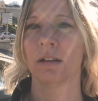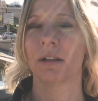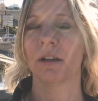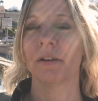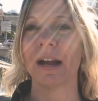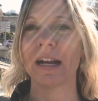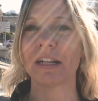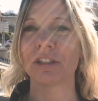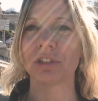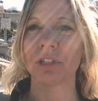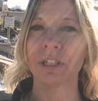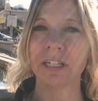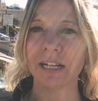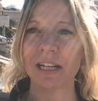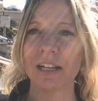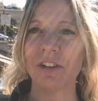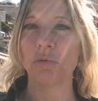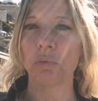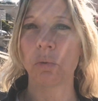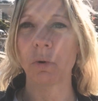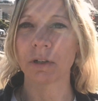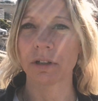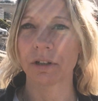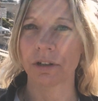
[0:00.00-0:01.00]
There actually
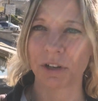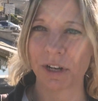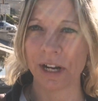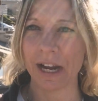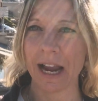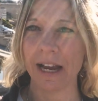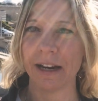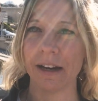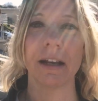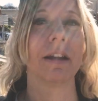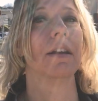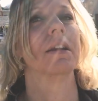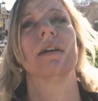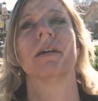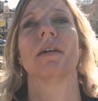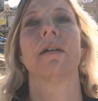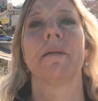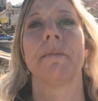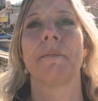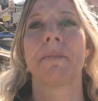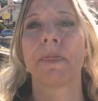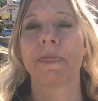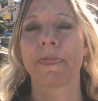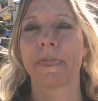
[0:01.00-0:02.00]
is one created.
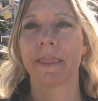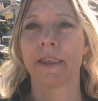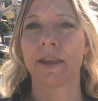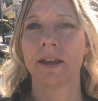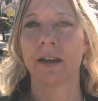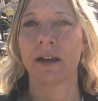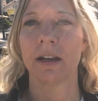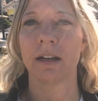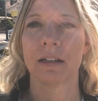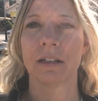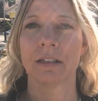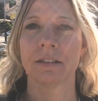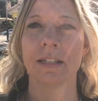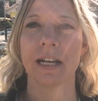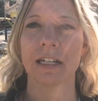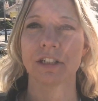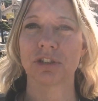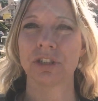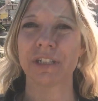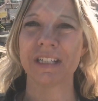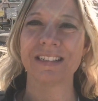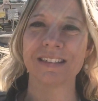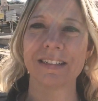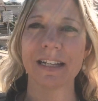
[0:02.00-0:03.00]
It's
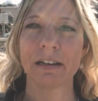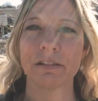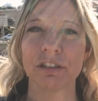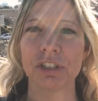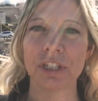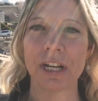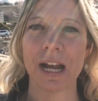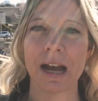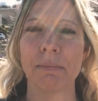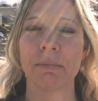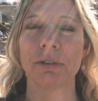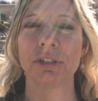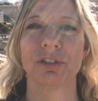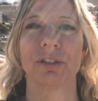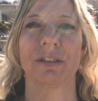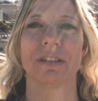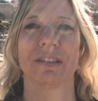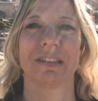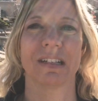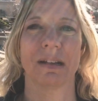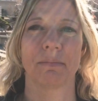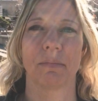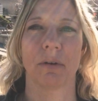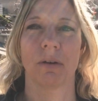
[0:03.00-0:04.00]
actually a sacred geometry
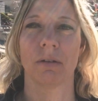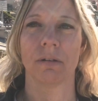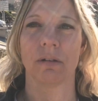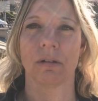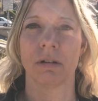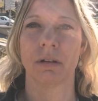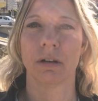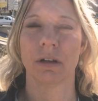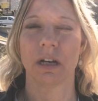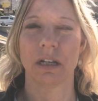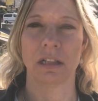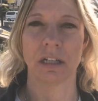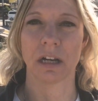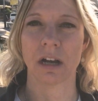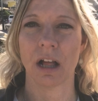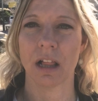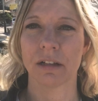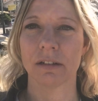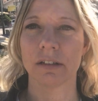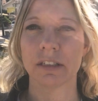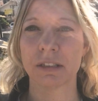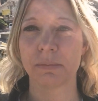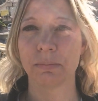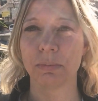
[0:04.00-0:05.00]
symbol, and the
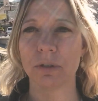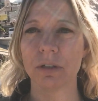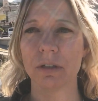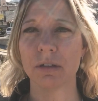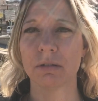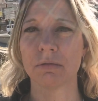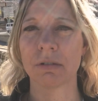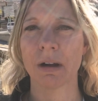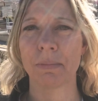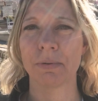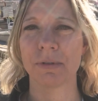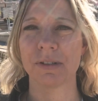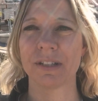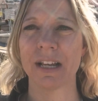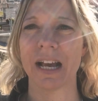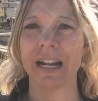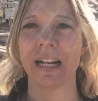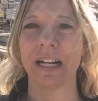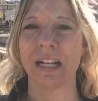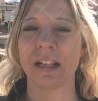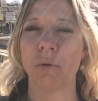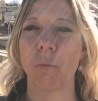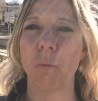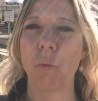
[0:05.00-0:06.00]
color is blue,
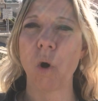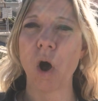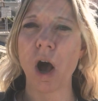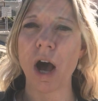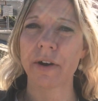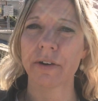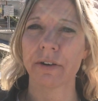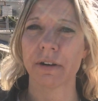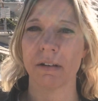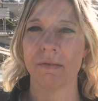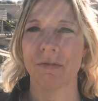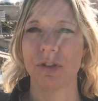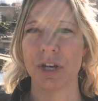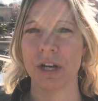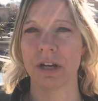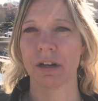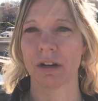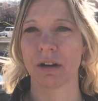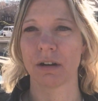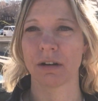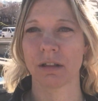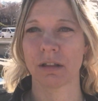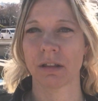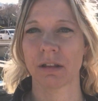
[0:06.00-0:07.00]
representing the water of the
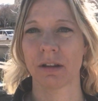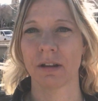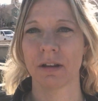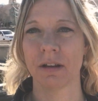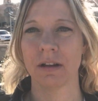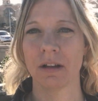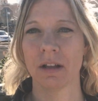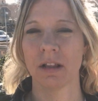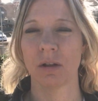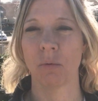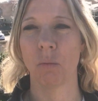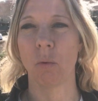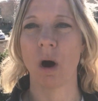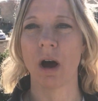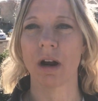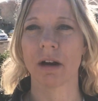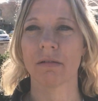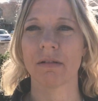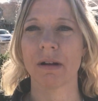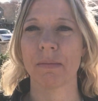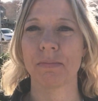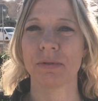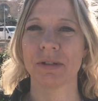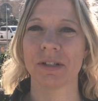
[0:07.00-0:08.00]
earth. The
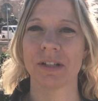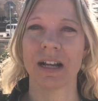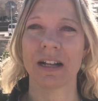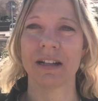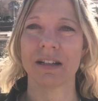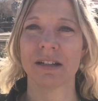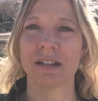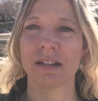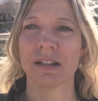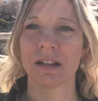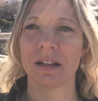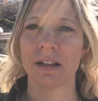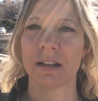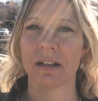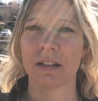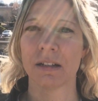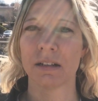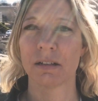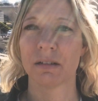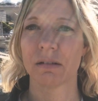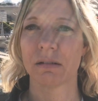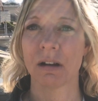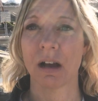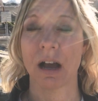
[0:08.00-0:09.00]
water represents,
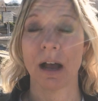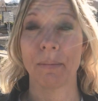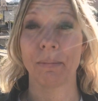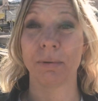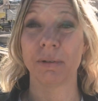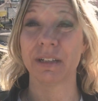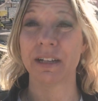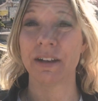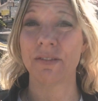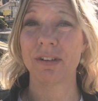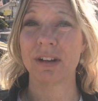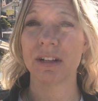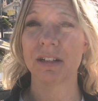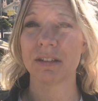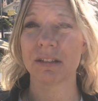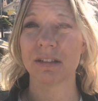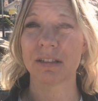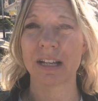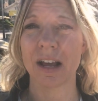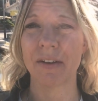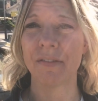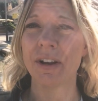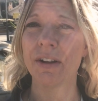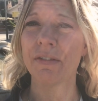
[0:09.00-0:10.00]
I believe it is
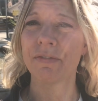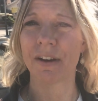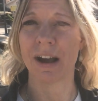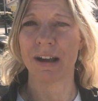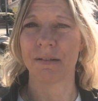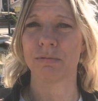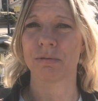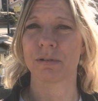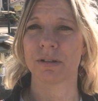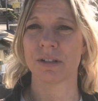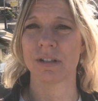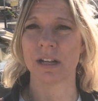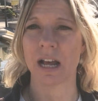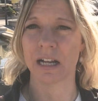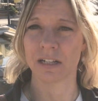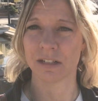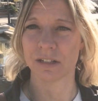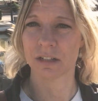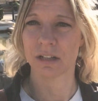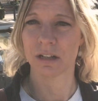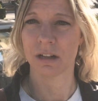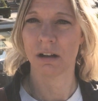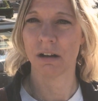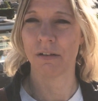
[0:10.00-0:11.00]
75%
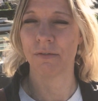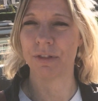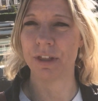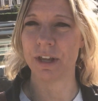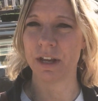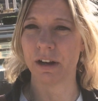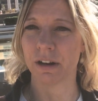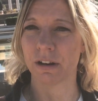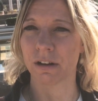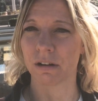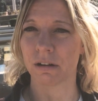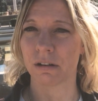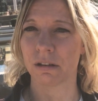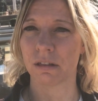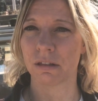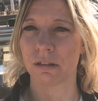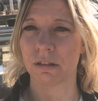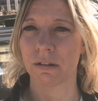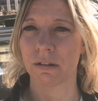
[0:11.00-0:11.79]
of the earth.